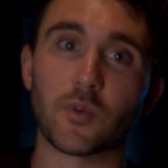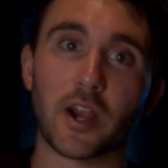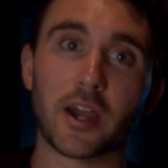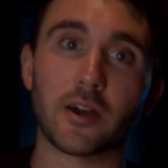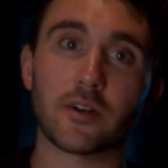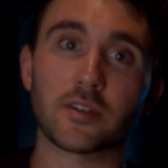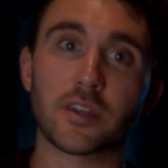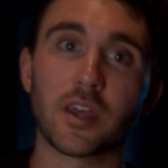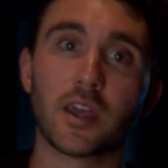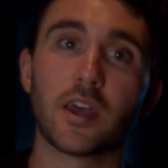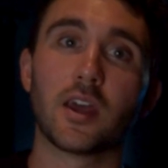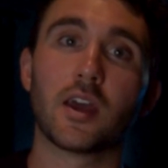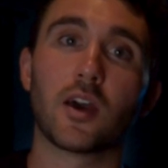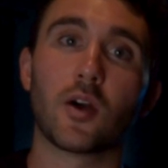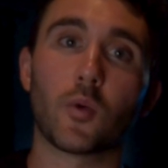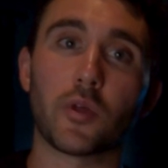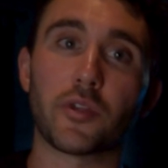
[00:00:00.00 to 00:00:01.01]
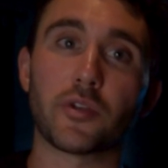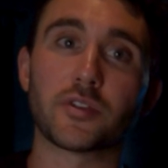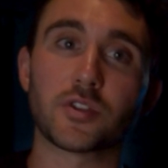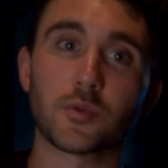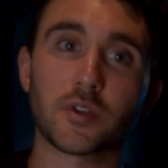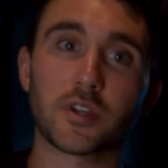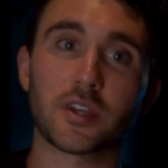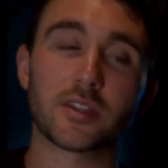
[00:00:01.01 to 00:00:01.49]
to round. When they're
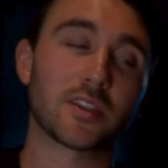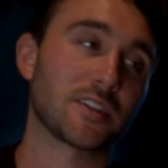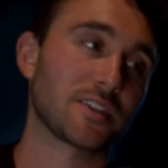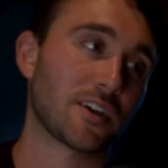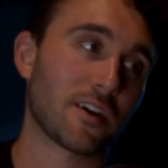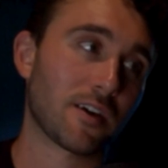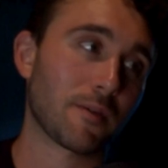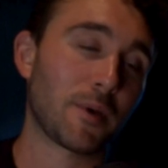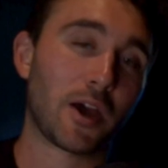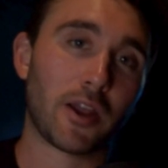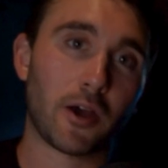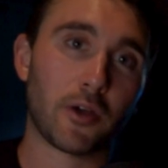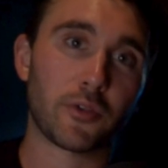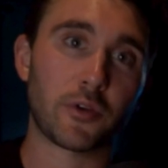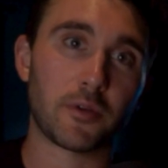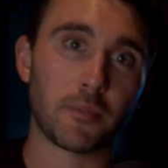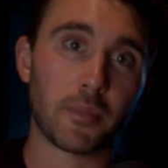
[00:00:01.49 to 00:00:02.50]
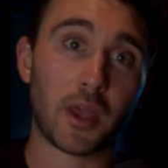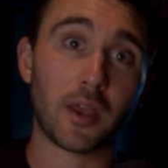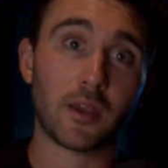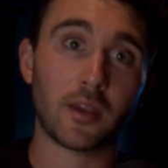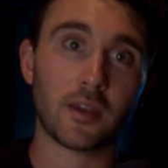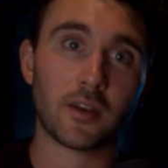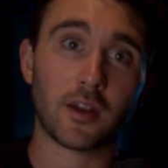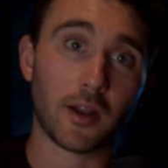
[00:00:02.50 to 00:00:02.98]
doing it, they talk about how they're in
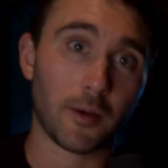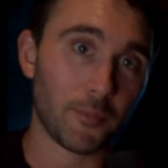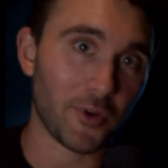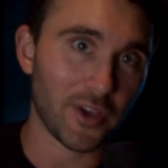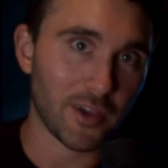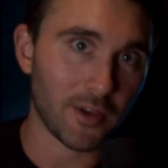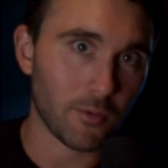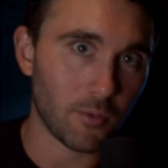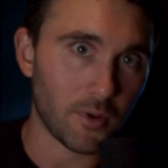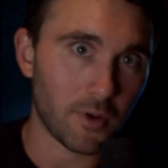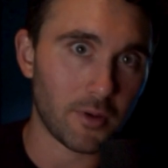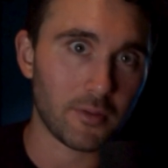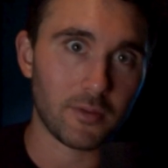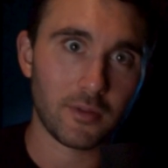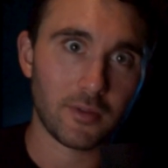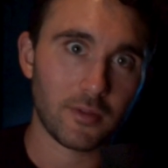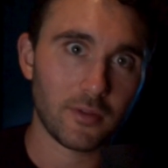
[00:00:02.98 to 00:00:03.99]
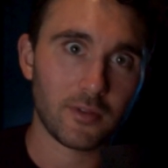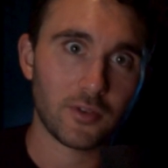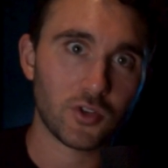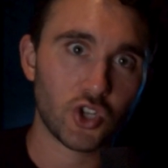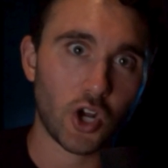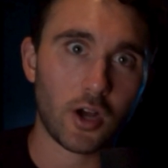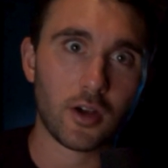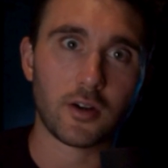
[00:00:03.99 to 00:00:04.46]
pain, and I'm like, well,
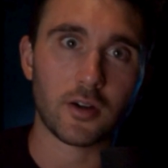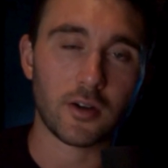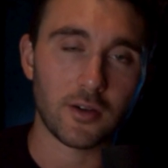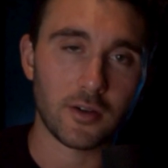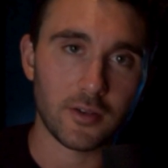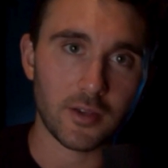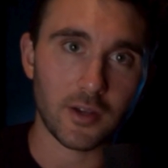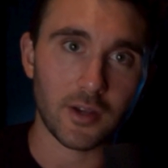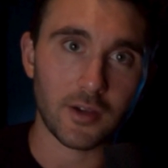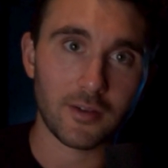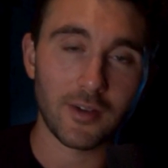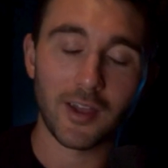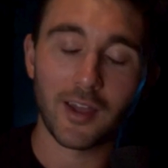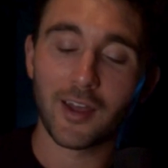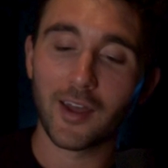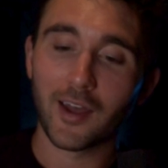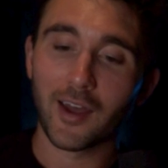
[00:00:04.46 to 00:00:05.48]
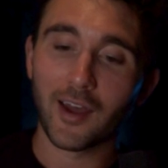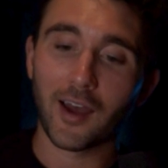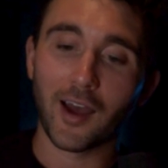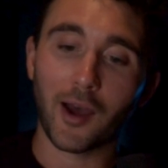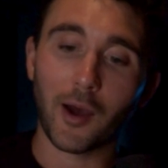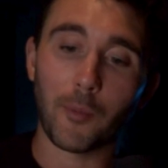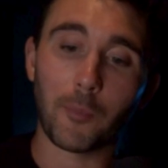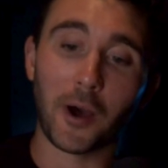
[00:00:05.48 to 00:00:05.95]
shocker,
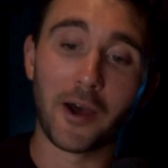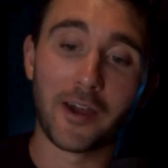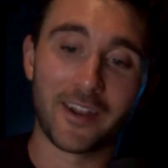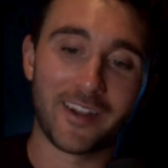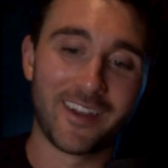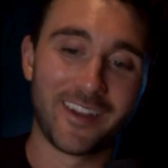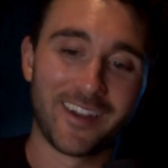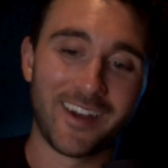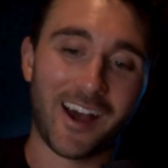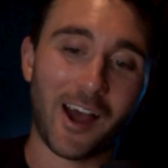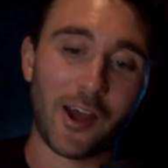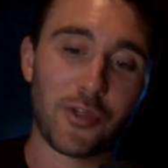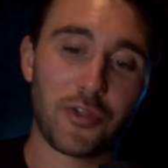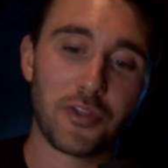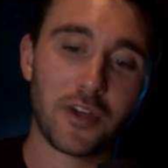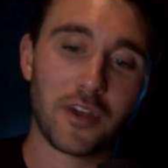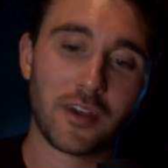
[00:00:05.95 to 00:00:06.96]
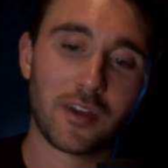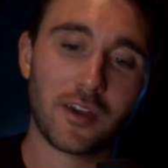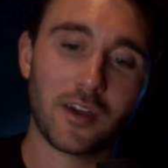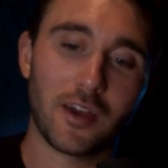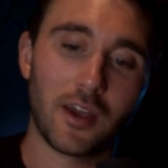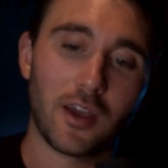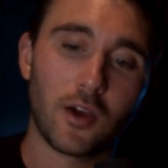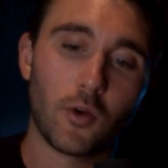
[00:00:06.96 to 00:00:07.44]
But I
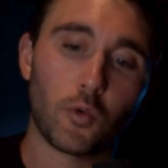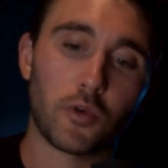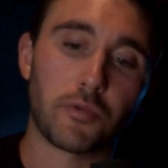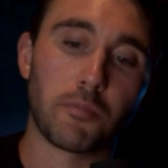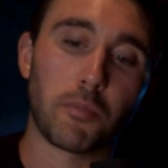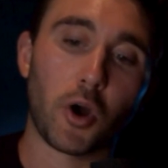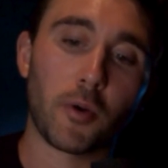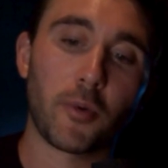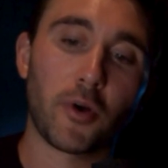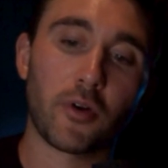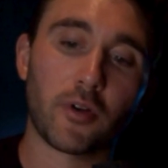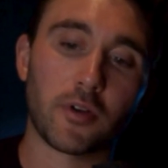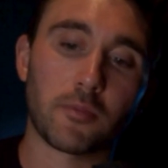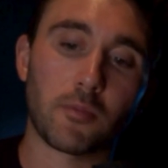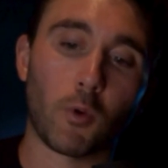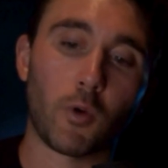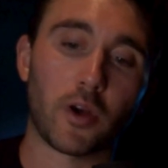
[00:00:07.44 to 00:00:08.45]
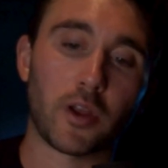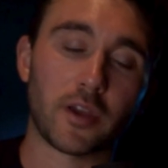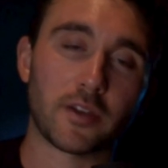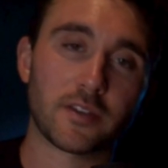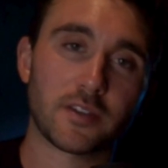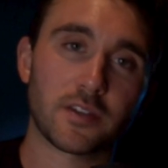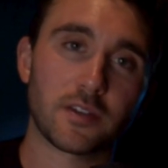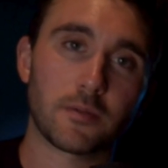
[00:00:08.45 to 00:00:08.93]
think with barbell good
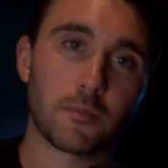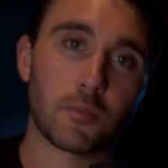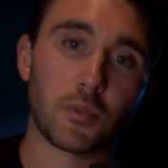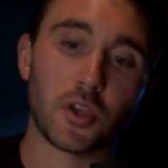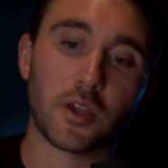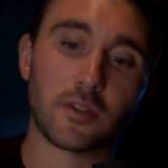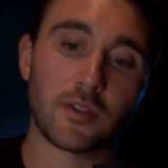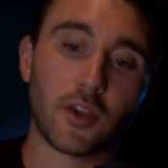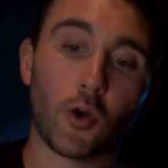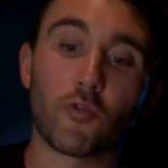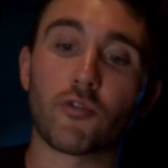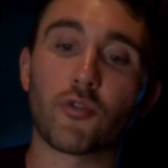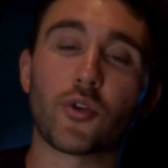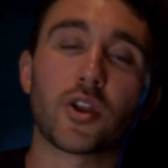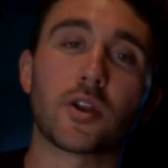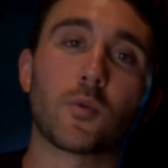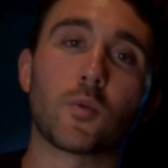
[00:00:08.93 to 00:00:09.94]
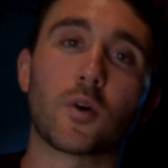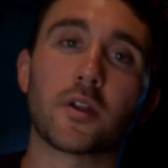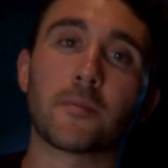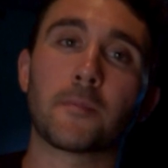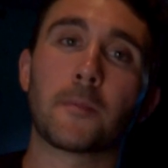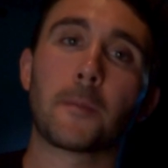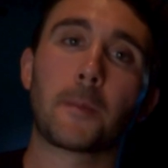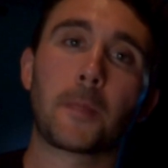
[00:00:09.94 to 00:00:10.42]
mornings being the overrated
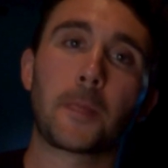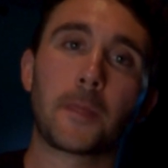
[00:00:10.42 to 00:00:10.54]
one,